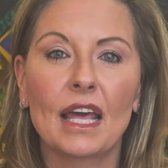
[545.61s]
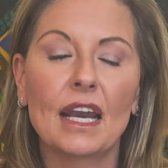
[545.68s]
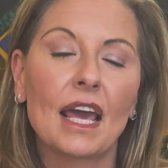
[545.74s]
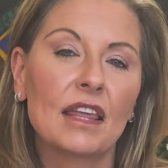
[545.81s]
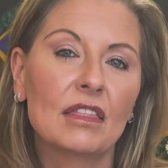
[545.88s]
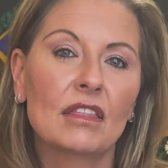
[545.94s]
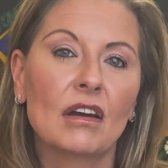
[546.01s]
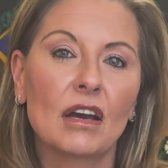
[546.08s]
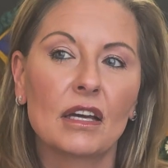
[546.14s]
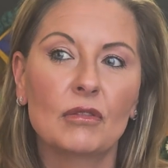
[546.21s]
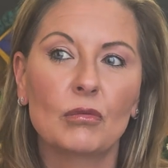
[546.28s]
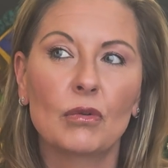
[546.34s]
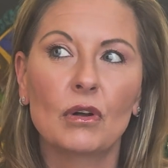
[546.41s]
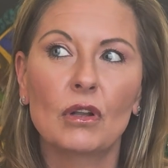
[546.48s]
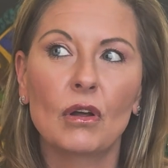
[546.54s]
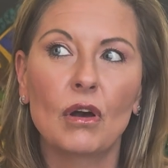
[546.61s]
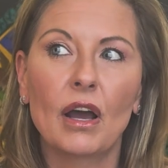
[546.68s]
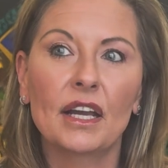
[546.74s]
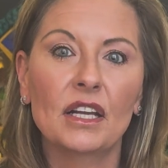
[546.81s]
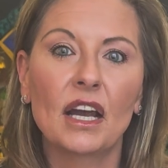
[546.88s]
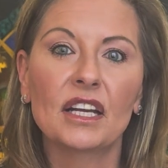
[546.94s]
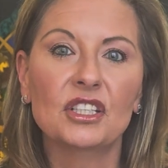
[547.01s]
And I thought, well,
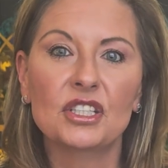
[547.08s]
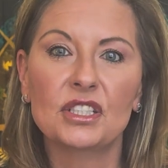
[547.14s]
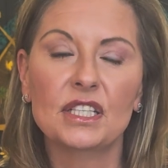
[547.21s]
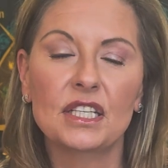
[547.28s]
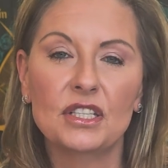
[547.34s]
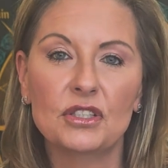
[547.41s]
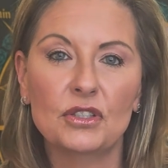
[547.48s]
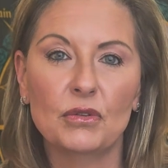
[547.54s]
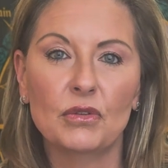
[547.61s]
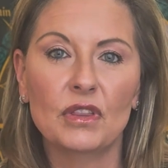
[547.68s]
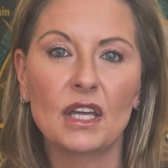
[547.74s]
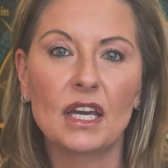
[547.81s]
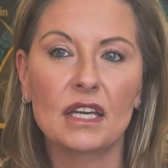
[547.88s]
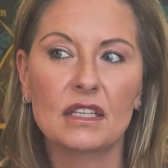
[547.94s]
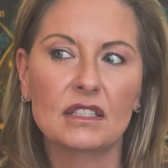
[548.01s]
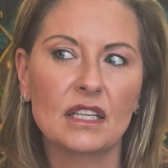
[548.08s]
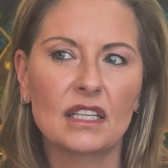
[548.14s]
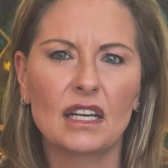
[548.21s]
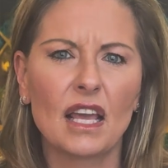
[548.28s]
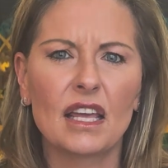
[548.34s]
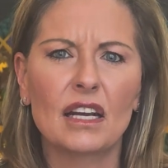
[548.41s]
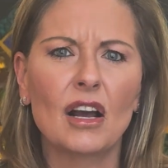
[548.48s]
I just need to do this
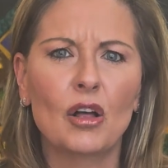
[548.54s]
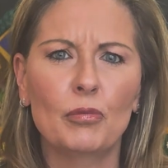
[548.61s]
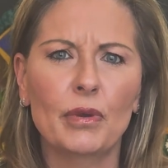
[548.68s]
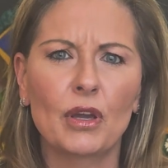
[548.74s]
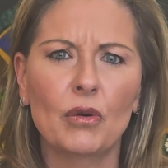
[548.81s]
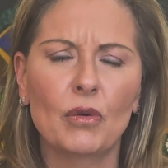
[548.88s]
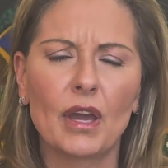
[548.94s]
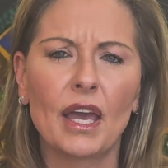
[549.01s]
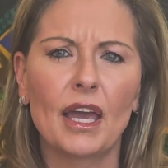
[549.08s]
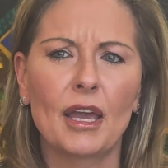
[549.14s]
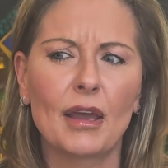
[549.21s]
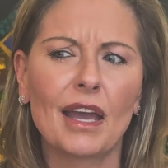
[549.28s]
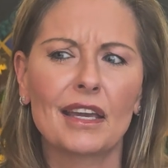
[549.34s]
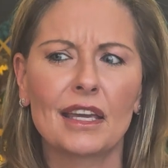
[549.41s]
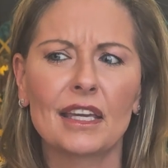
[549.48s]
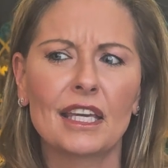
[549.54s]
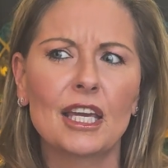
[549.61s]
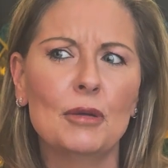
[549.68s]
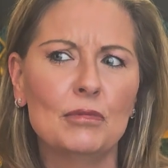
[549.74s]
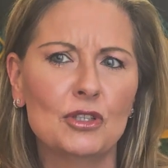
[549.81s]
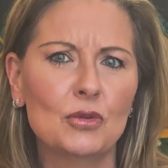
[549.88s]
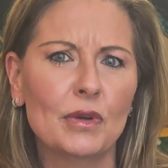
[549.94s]
and I'll be okay. I can
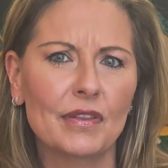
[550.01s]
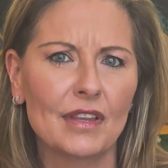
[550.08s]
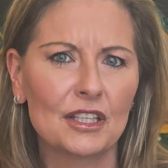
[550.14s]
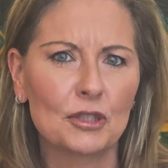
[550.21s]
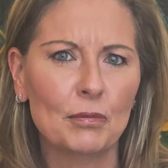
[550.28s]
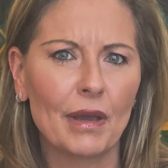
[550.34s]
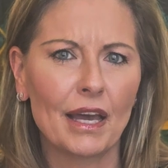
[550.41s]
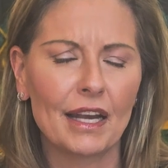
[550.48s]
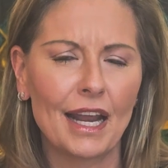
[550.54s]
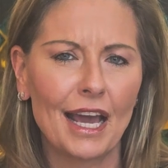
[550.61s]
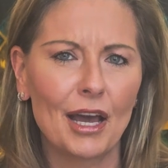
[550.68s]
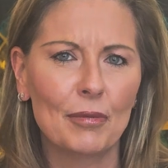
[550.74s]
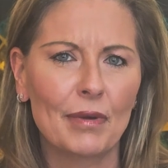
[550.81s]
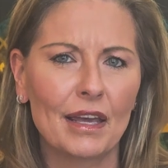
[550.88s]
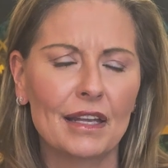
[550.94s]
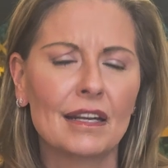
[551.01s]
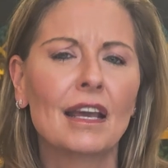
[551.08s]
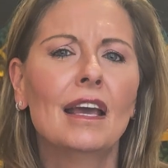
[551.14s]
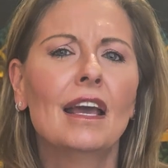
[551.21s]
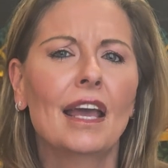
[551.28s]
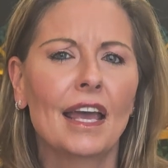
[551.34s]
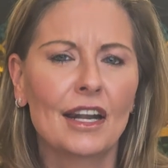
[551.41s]
keep doing this bad habit
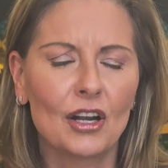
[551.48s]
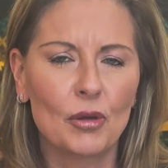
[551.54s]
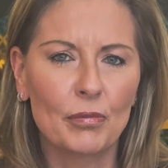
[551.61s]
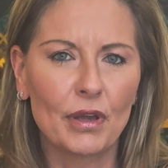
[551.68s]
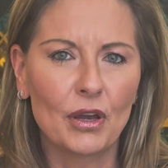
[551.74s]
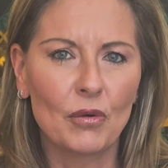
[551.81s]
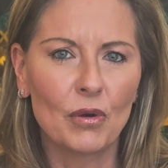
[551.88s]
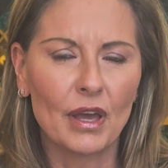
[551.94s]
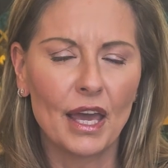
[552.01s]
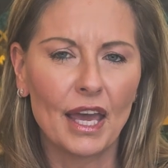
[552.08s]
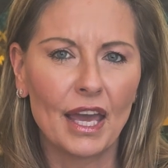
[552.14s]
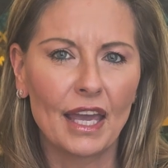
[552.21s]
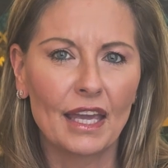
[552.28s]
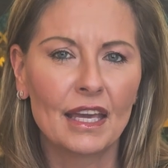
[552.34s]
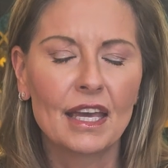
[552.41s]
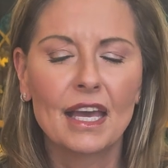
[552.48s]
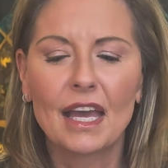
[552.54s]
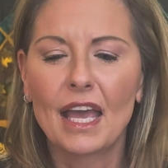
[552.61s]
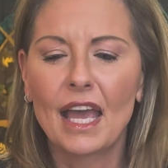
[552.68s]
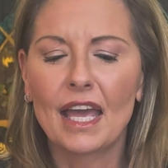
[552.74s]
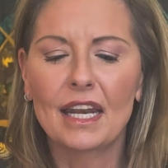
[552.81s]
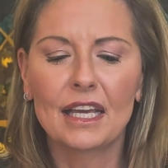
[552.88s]
and I'll be okay.
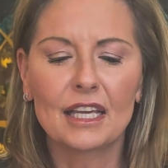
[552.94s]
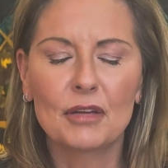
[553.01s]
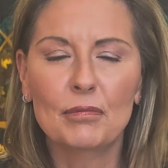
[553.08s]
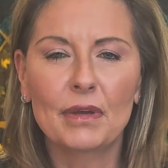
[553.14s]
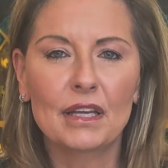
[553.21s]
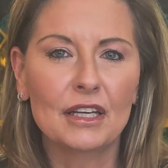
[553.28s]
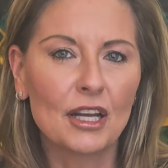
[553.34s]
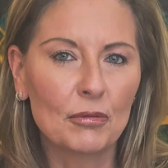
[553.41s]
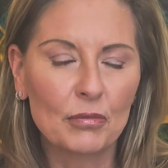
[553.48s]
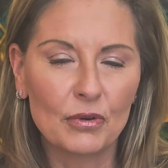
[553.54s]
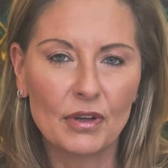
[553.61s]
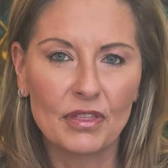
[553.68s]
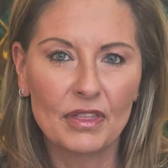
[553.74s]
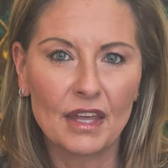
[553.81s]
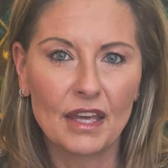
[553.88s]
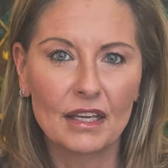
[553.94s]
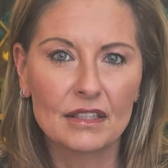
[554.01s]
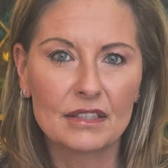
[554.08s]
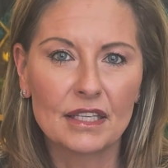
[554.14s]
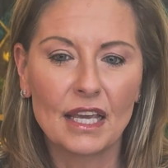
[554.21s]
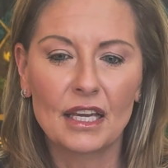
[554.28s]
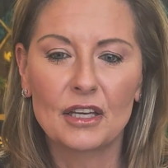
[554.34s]
And it could be a number of
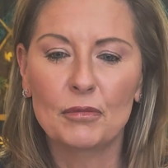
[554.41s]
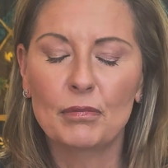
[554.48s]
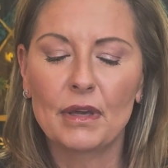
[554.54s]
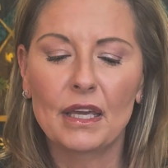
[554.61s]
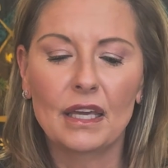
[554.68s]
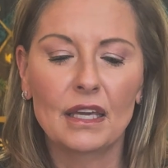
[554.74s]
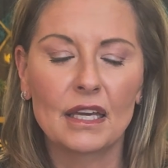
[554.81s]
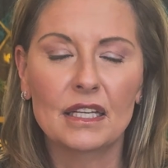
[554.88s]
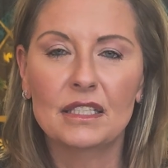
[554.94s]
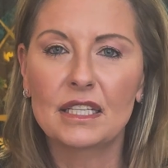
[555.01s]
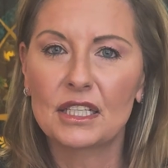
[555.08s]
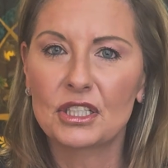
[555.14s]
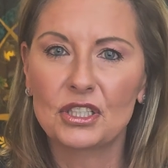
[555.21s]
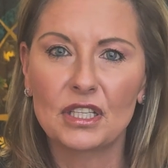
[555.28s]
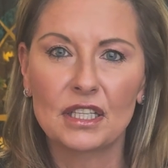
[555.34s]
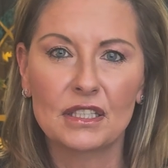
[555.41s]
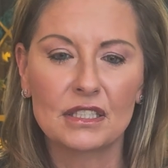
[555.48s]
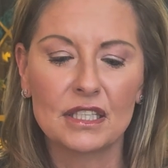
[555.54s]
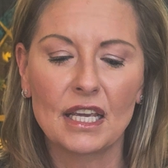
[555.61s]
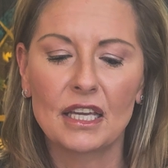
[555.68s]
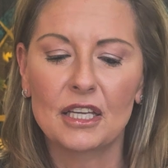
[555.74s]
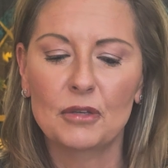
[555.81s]
things. It could be
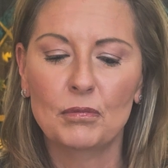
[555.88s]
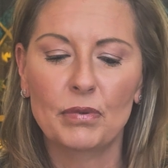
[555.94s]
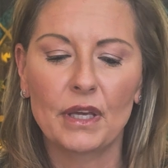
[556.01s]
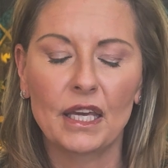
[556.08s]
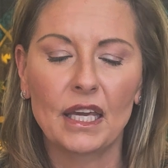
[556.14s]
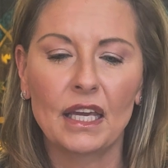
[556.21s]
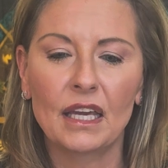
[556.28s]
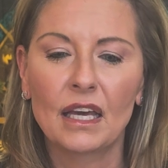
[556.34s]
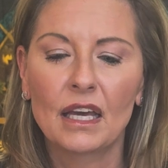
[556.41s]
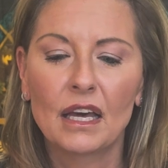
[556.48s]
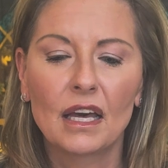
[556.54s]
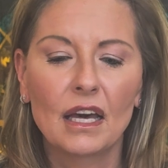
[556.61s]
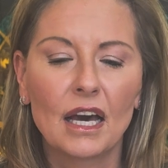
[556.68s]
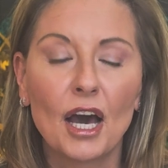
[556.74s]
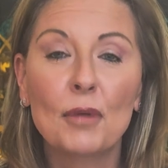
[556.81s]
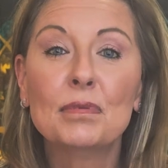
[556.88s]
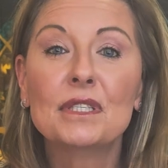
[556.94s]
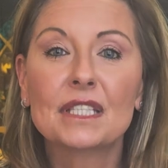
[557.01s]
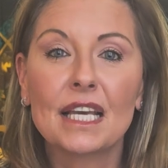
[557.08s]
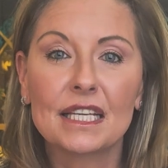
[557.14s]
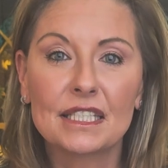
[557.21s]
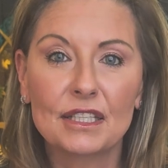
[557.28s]
addictions. It could be
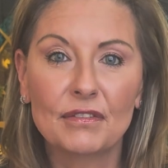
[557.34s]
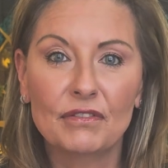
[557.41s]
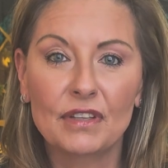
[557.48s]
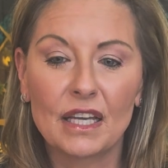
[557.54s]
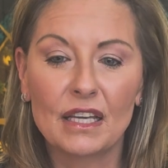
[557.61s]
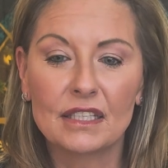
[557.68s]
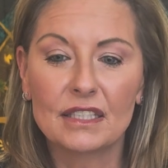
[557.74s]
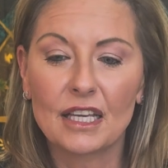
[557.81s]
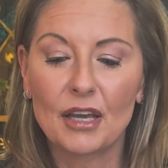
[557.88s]
obsessiveness.